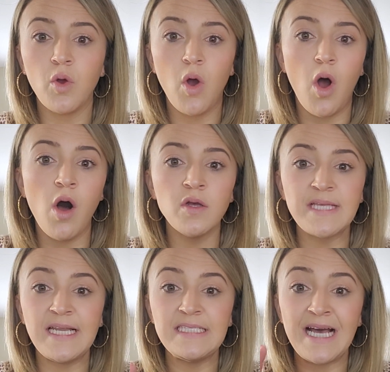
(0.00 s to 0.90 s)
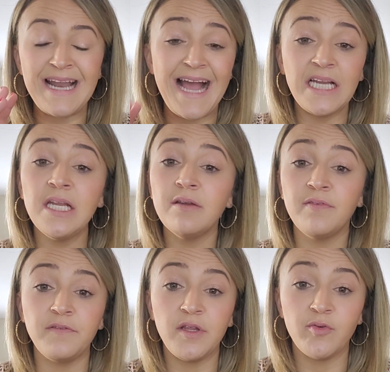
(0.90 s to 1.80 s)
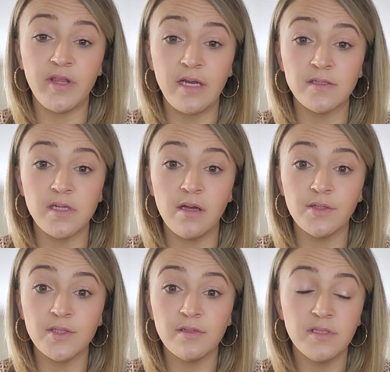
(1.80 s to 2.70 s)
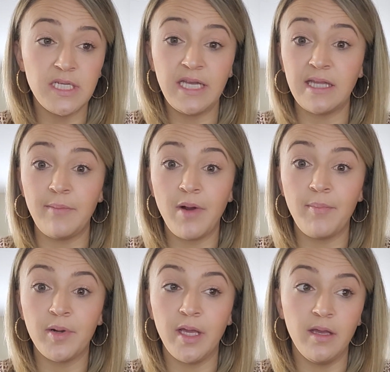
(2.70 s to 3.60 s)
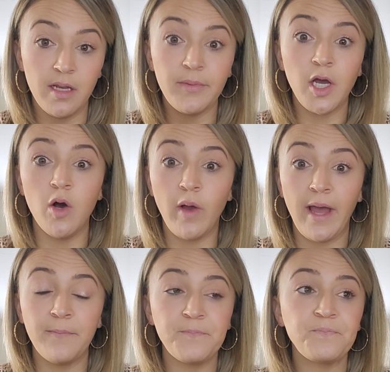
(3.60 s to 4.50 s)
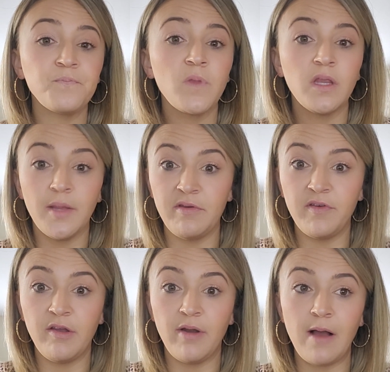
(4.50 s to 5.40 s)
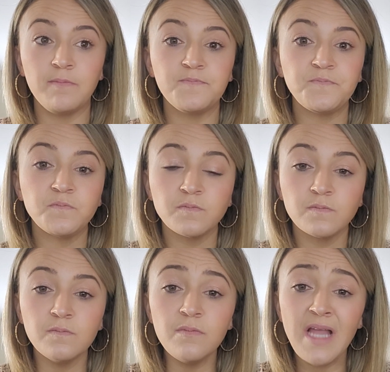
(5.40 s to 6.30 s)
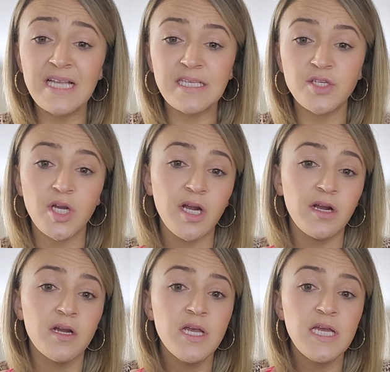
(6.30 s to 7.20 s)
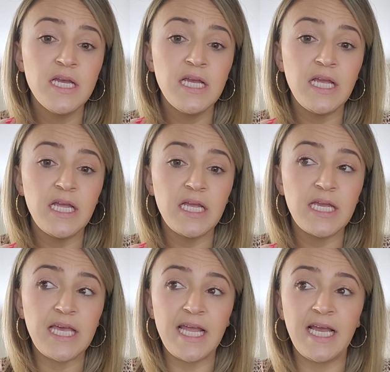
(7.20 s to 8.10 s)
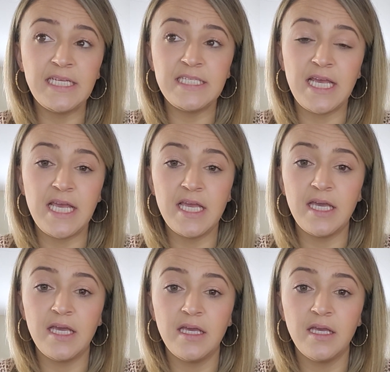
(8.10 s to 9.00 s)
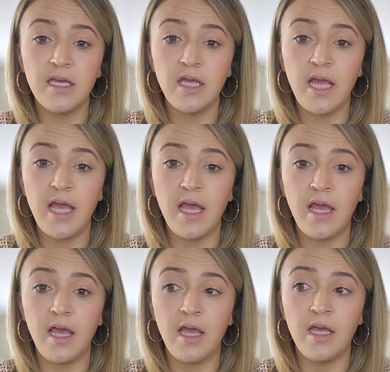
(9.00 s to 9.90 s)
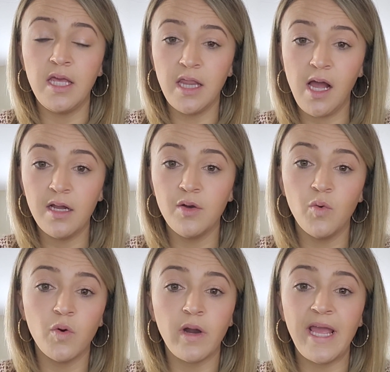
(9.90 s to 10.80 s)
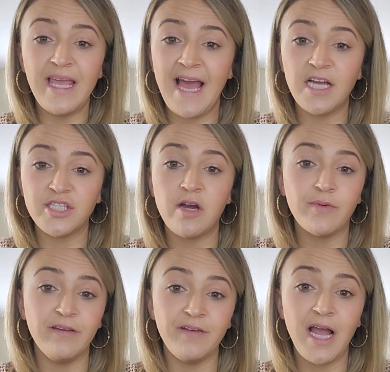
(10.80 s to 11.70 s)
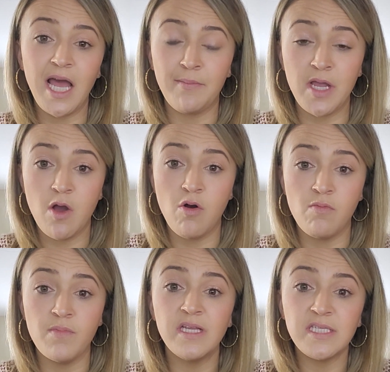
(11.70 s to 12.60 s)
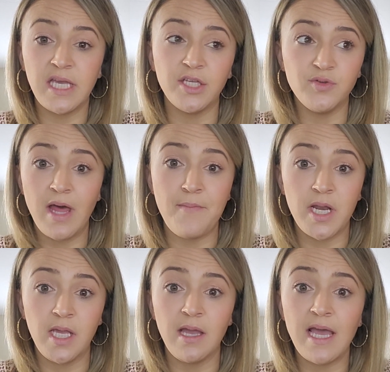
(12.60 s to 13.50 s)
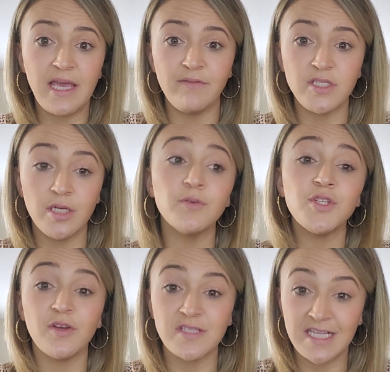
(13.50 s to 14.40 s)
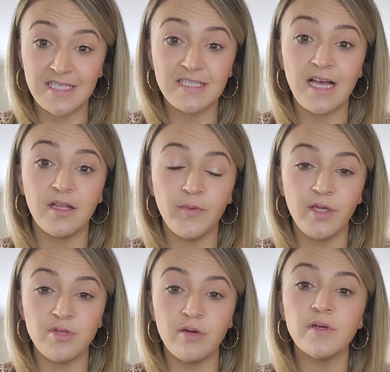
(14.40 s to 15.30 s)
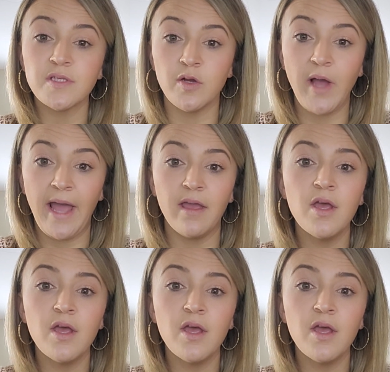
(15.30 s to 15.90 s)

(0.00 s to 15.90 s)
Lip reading: all said and done, I needed $53,000 to get that property. And I'm like, okay, let me figure it out. I said to her, can I take a HELOC or a cash out refi on my home to get you that money and give it to you? She goes, that's exactly what you do. I said, okay.